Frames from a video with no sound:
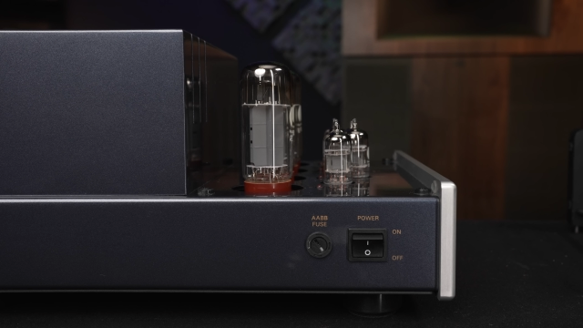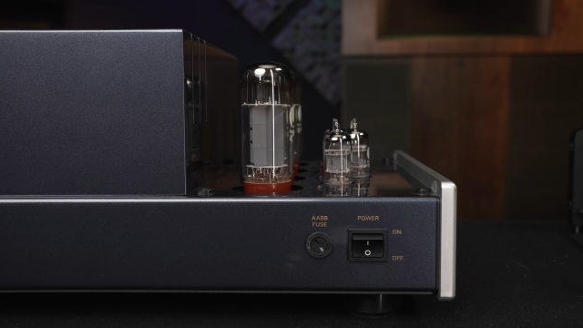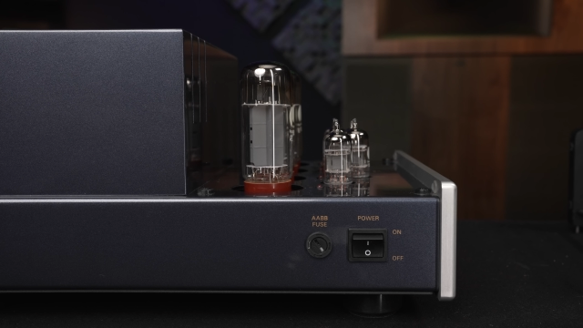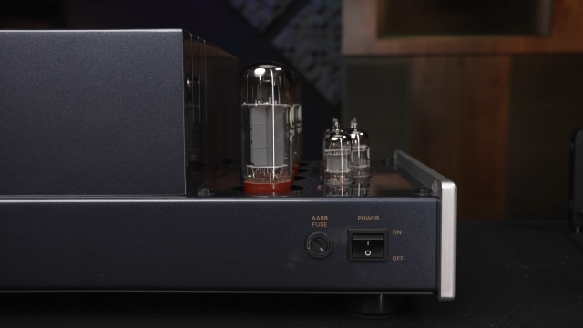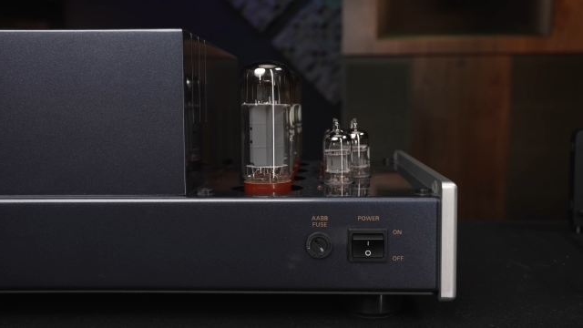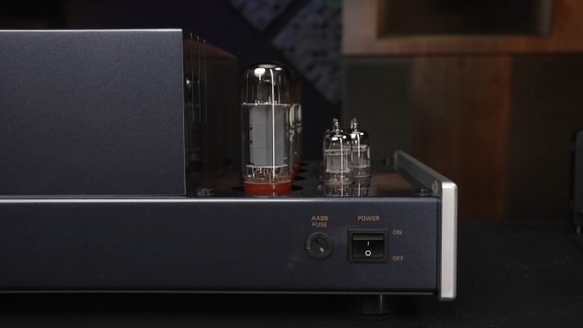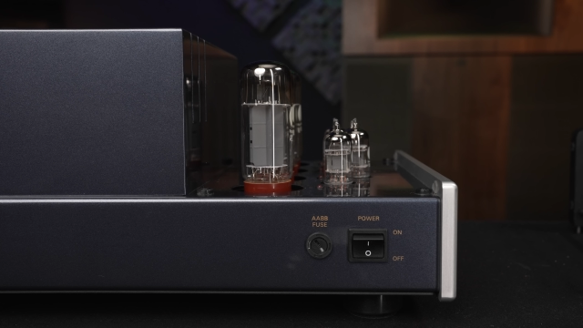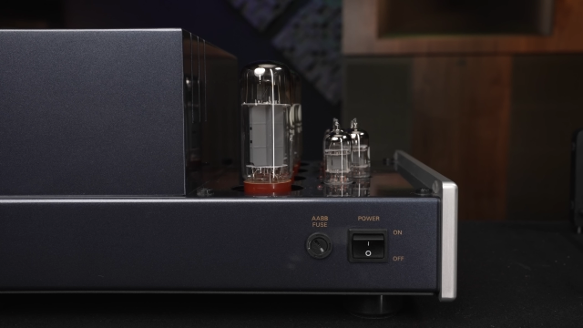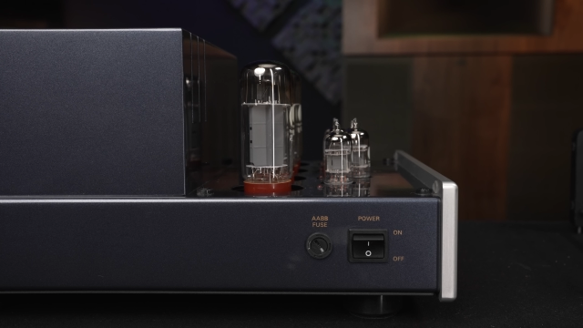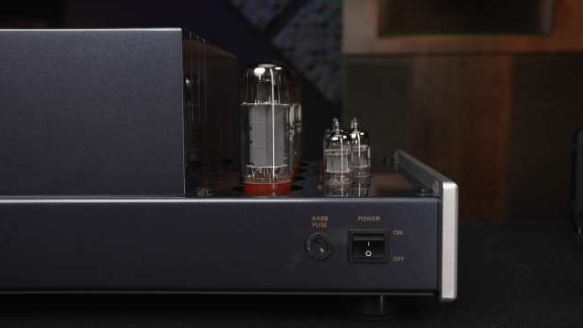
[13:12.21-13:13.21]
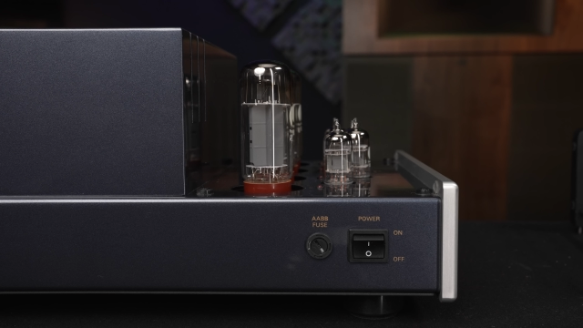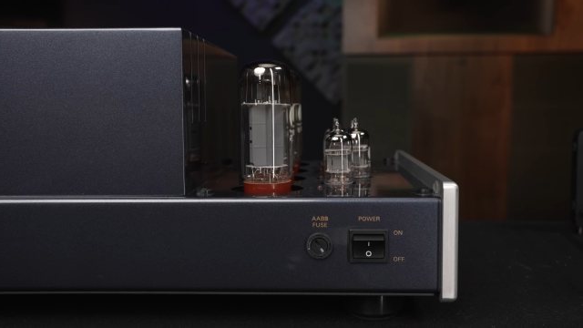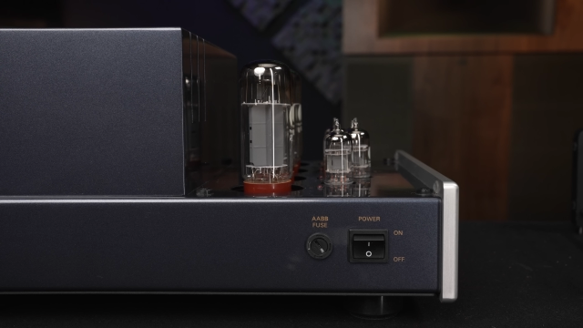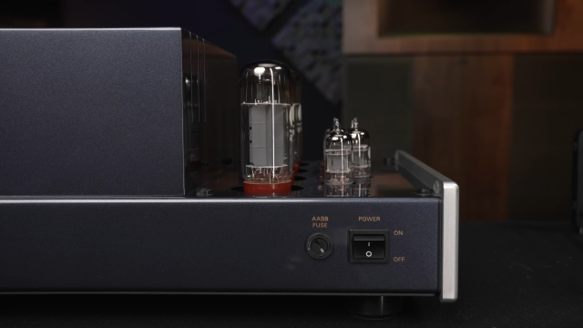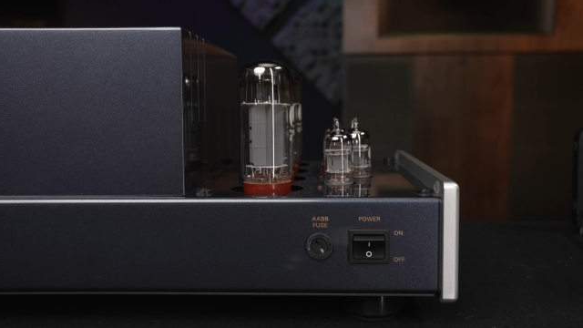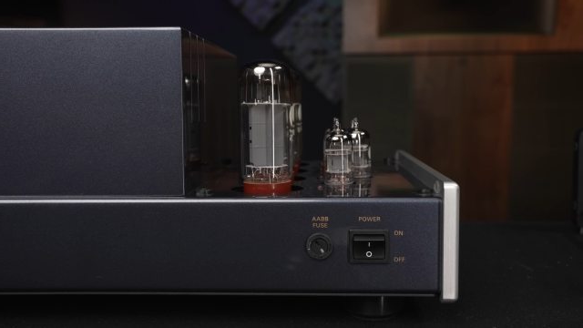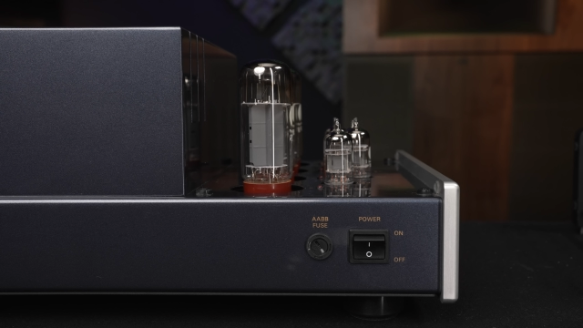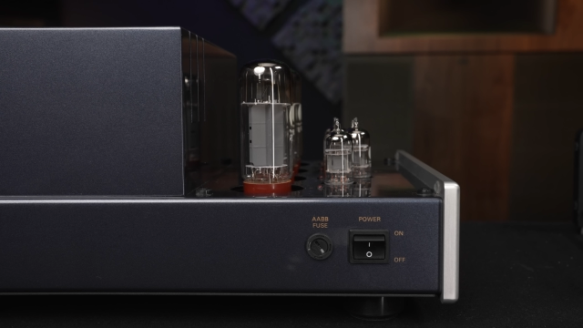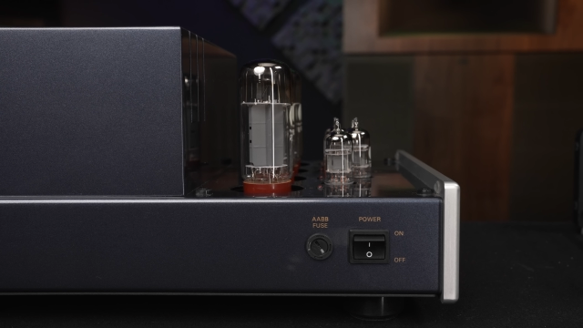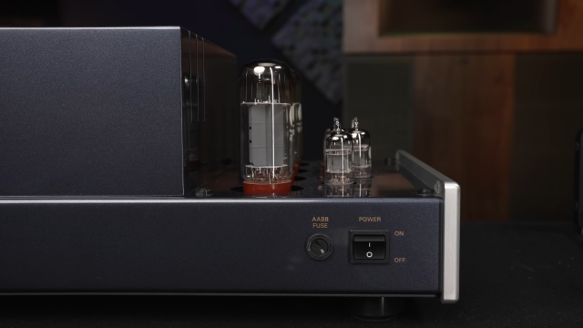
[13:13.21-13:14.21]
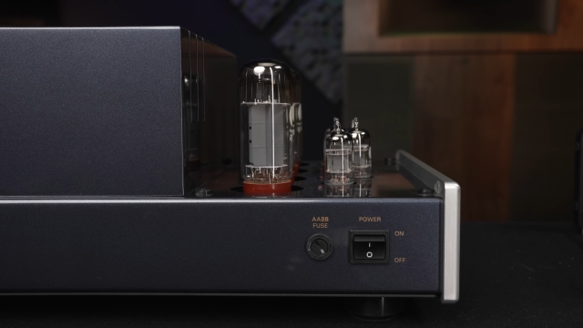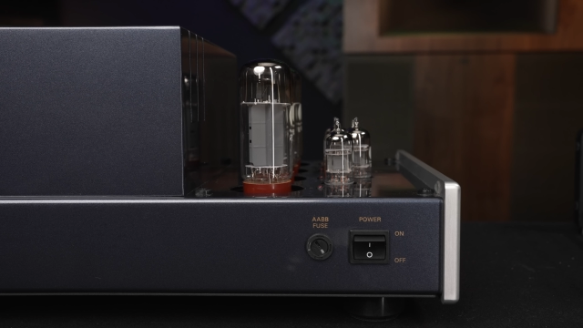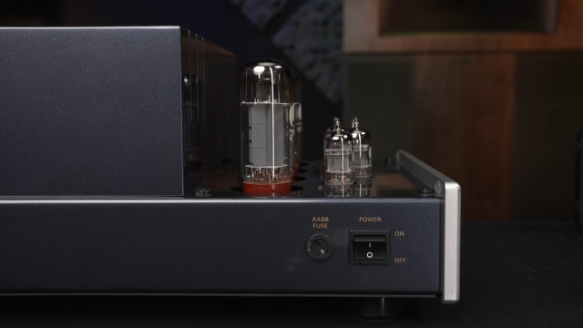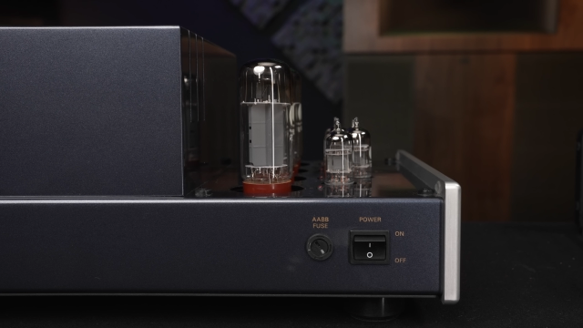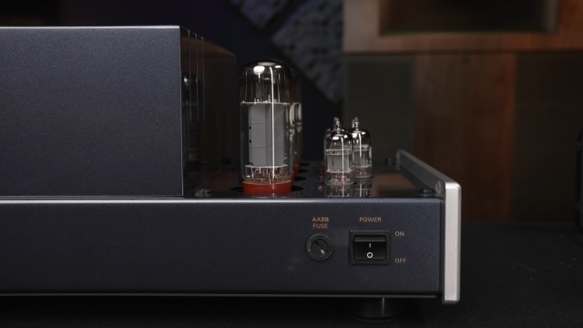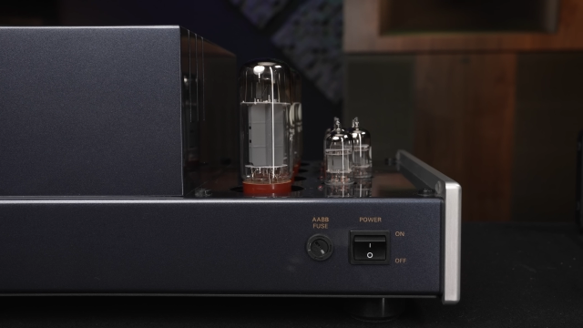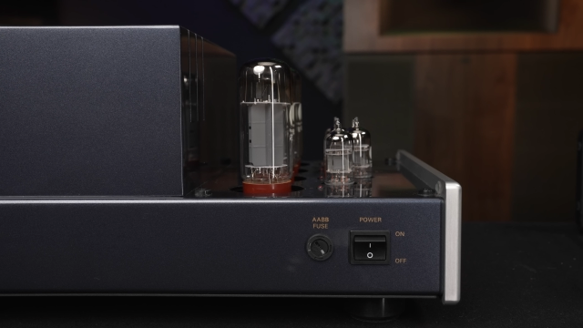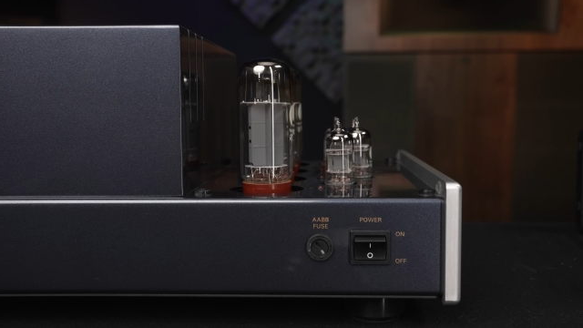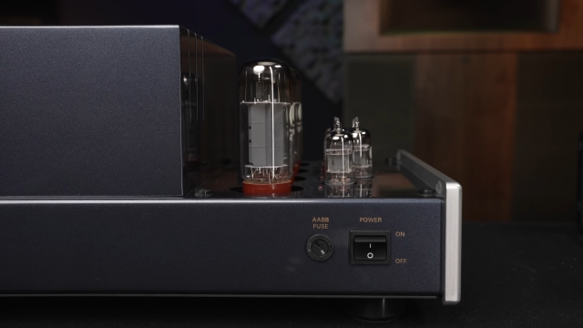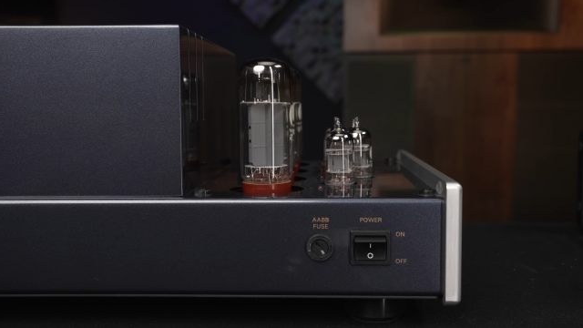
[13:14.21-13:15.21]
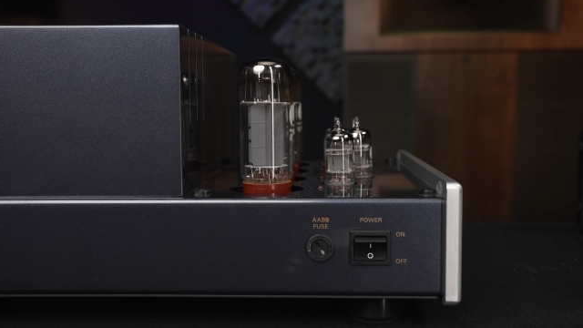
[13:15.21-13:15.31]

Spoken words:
(no speaker visible)